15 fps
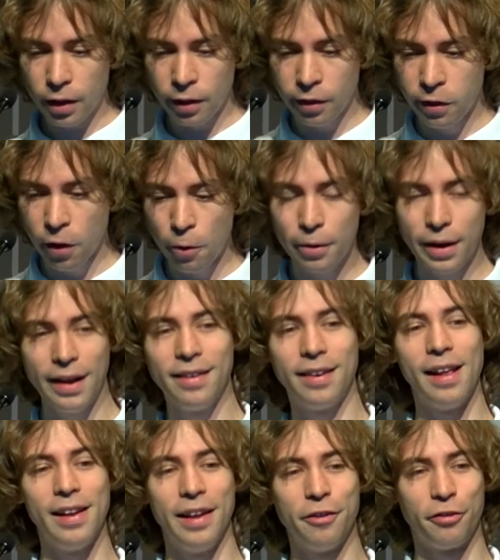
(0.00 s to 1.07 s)
So
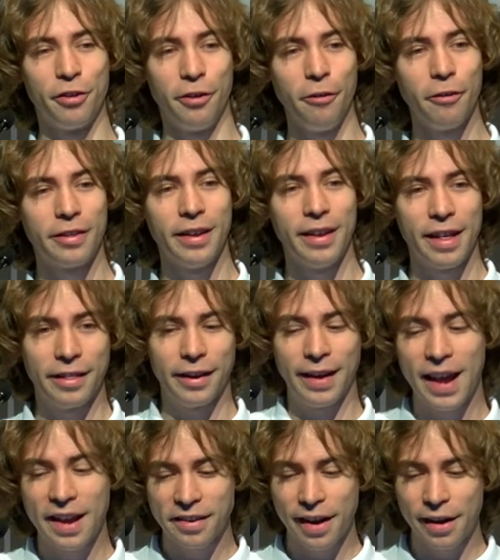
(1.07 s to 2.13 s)
Intel introduced another
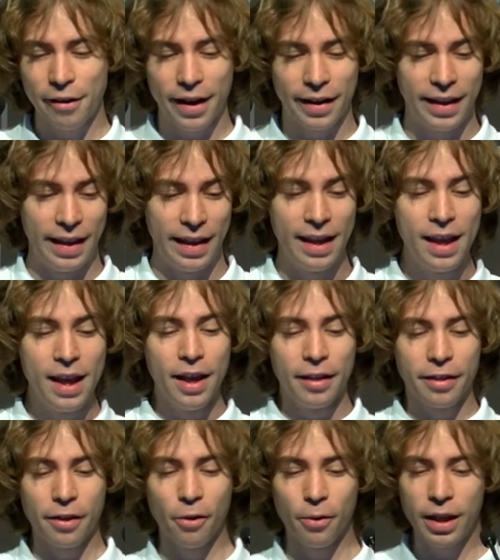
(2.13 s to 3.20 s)
cache hierarchy.
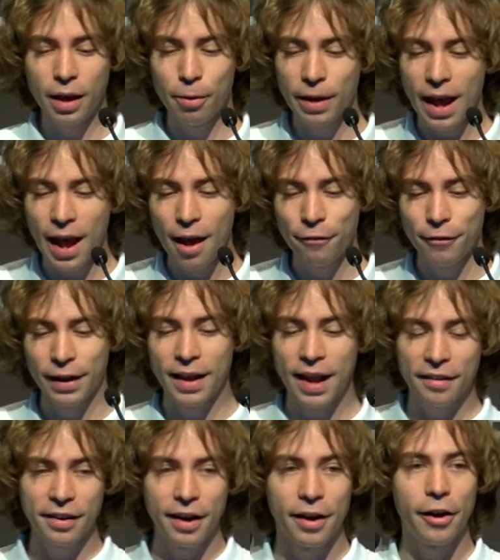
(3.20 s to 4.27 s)
So here we have a
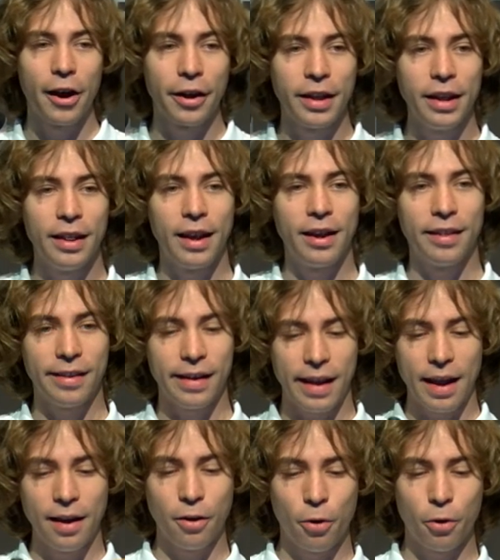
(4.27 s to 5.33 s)
cache hierarchy that is,
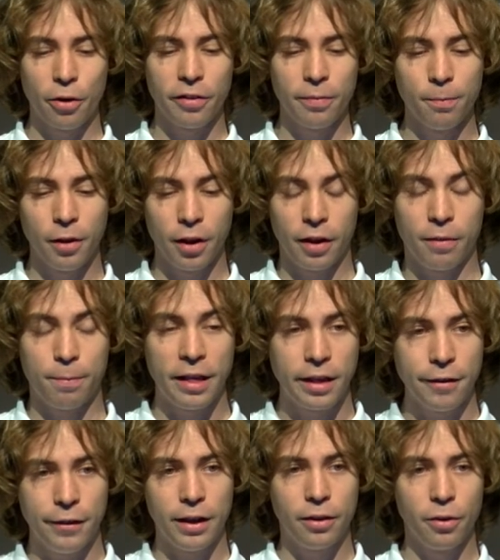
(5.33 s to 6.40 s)
again,
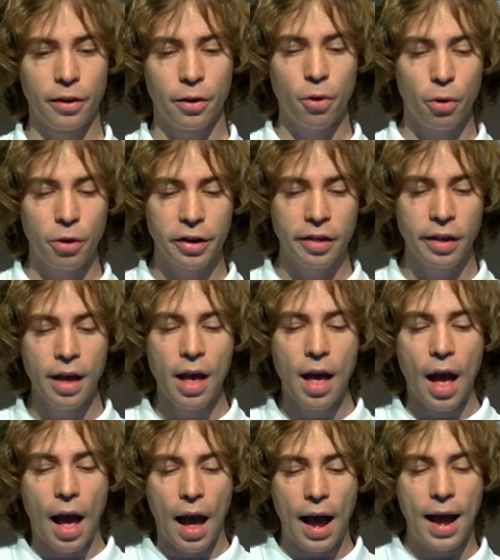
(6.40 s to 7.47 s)
specific to the cores.
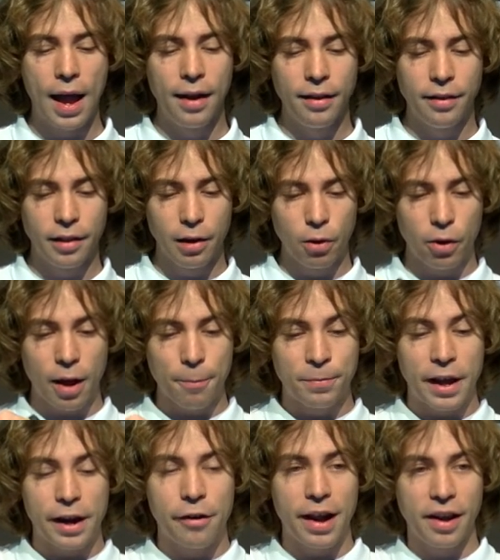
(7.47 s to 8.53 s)
And the lookup
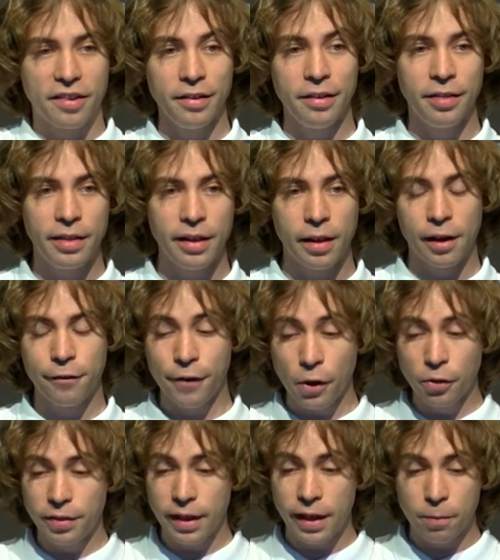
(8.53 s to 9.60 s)
direction, I
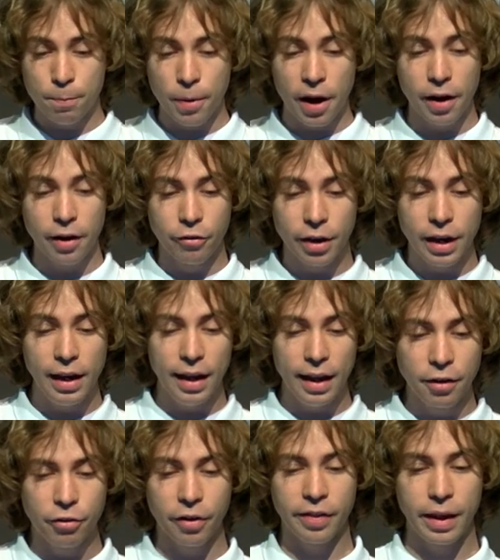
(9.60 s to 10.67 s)
found this part really
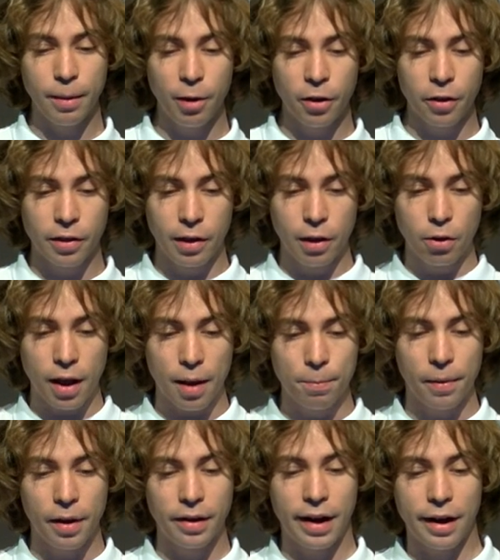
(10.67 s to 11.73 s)
interesting because the
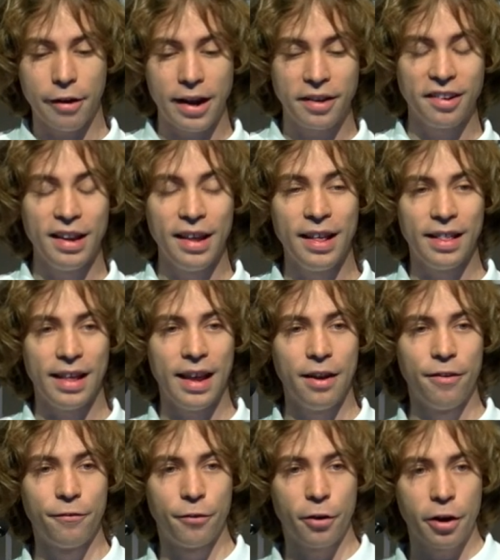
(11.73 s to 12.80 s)
lookup direction is
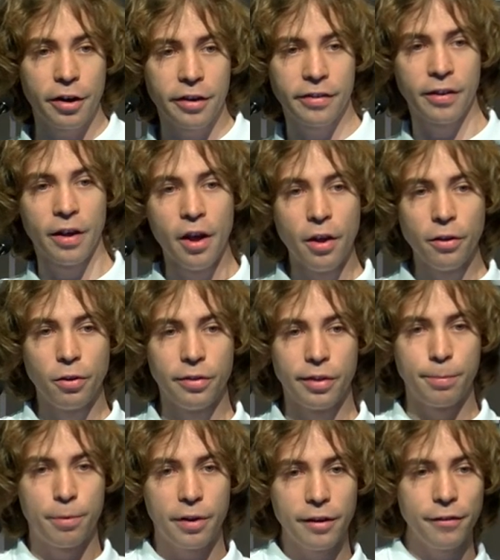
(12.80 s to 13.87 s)
inversed to
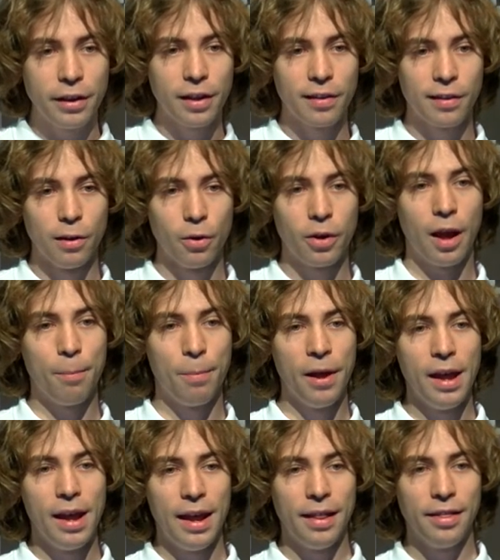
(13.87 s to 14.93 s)
the previous lookup
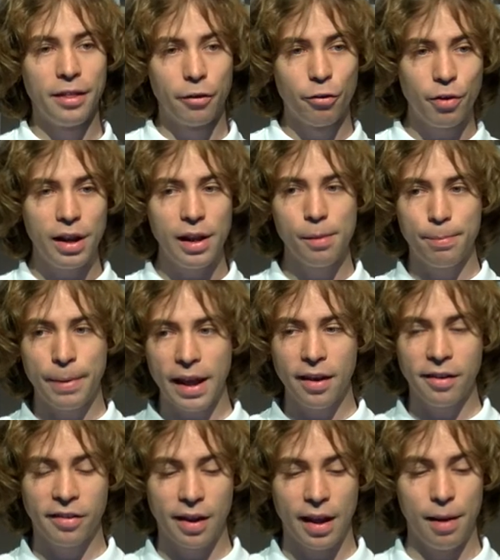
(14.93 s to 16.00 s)
in the real
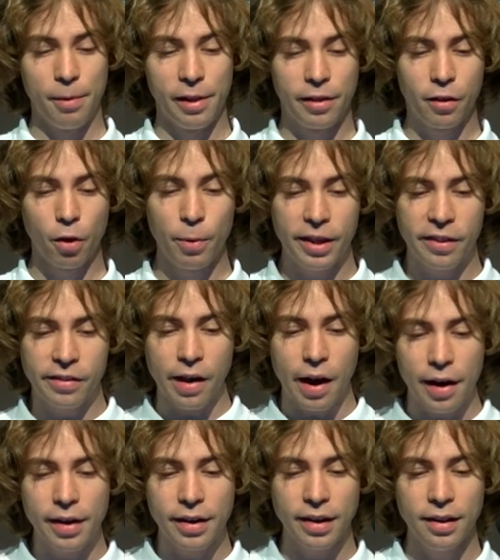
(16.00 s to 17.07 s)
page table. So we
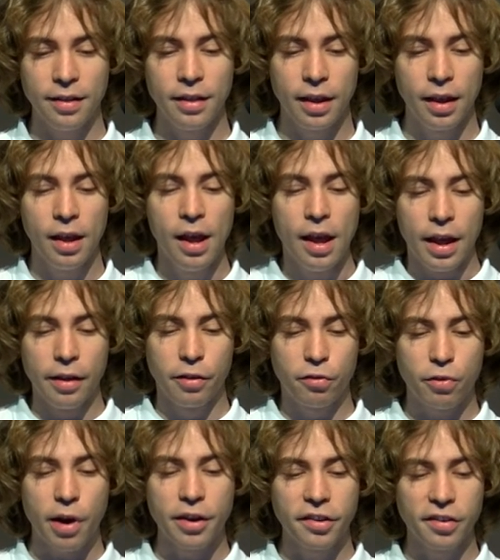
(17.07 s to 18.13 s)
start in the
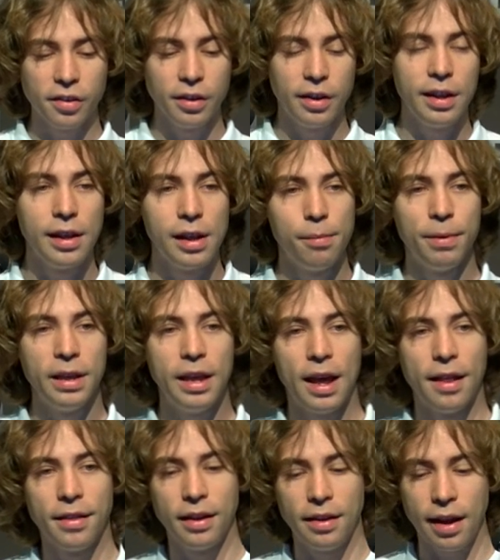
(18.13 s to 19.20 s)
instruction TLB
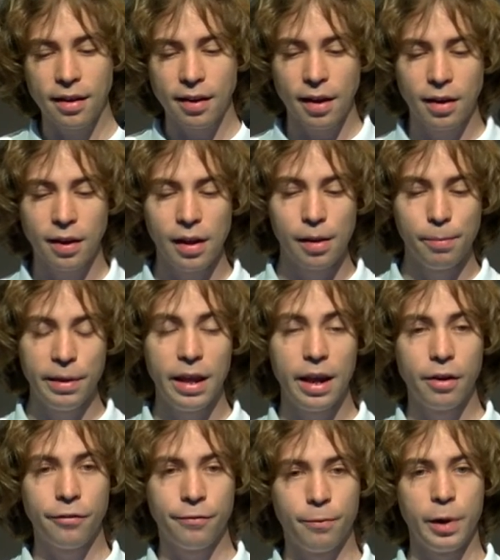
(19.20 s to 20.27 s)
and the data TLB,
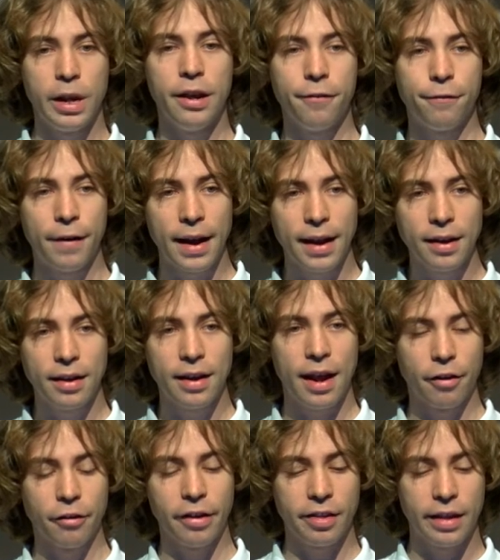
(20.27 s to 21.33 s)
and if we find an
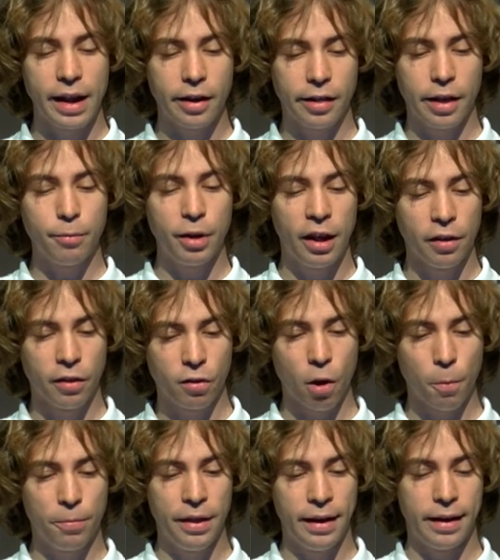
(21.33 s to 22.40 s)
address there, then we can
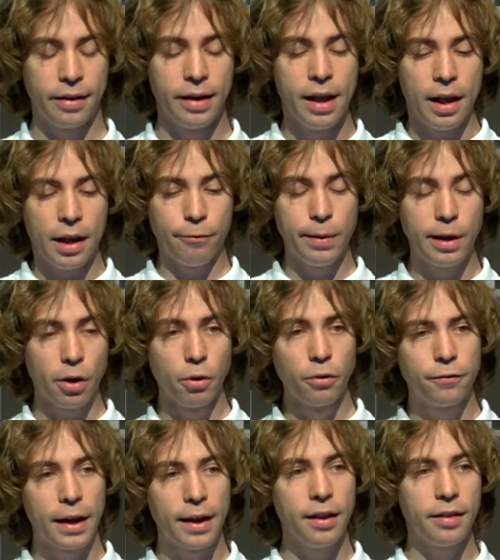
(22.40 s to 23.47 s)
stop there. If we don't
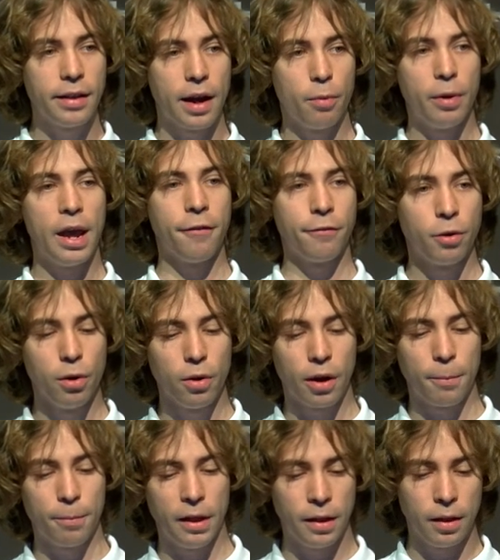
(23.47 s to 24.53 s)
find it there, we have to look
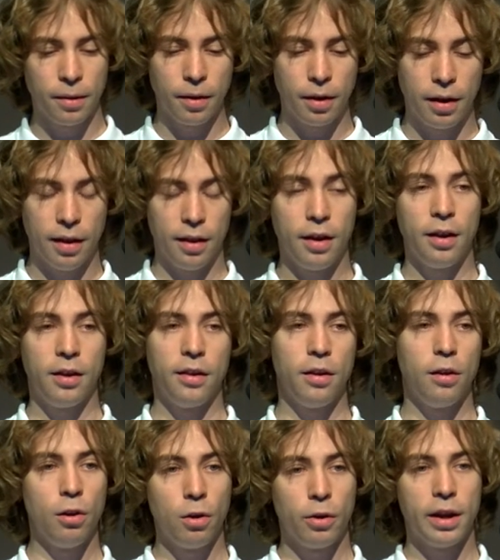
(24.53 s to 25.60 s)

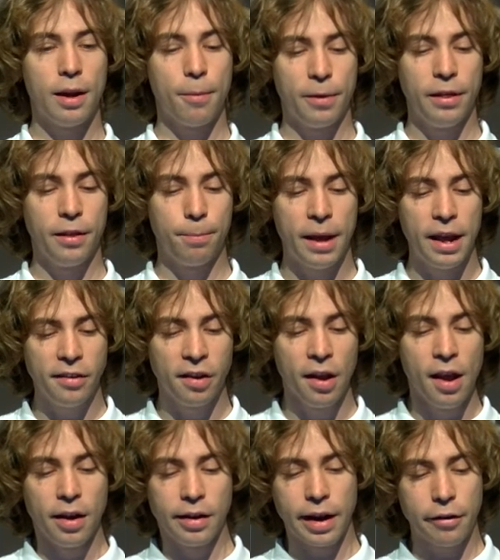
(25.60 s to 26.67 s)
it up in the page
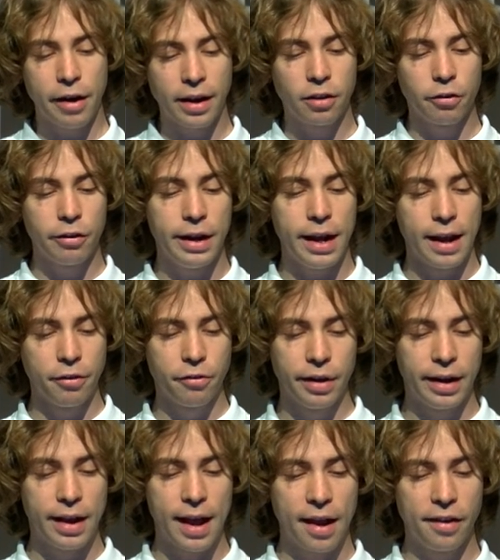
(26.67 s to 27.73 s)
directory
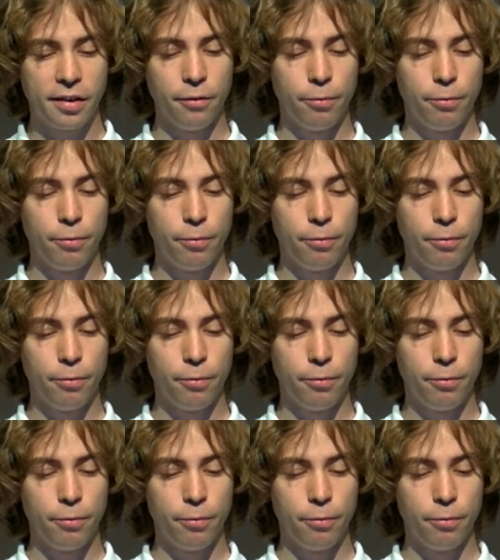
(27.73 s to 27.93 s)
entry cache.